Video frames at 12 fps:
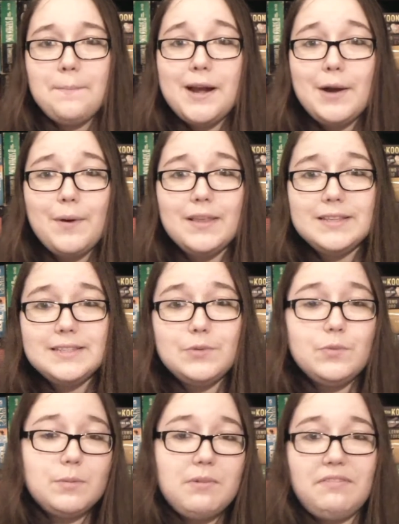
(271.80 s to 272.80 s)
but I read this
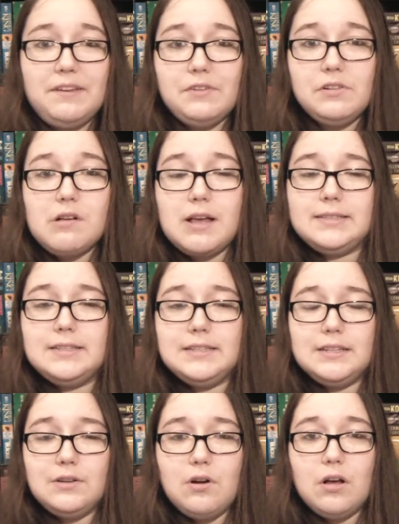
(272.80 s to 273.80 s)
in one of my favorite
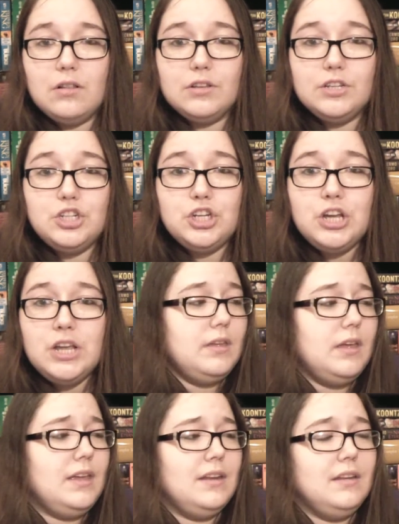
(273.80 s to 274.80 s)
classes in college,
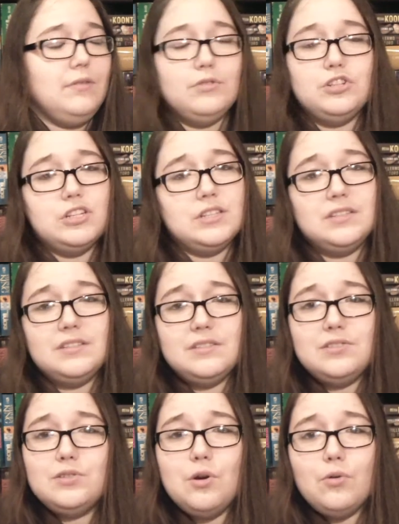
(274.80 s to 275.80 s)
and it was just
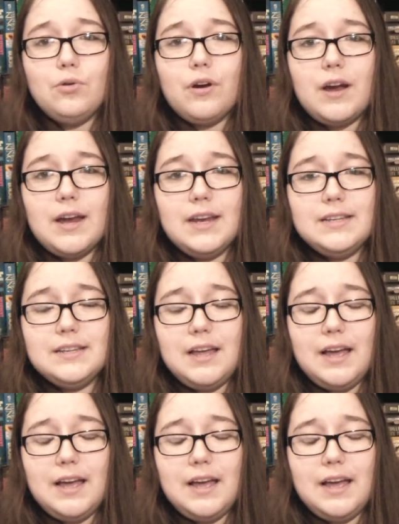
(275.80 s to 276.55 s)
so great.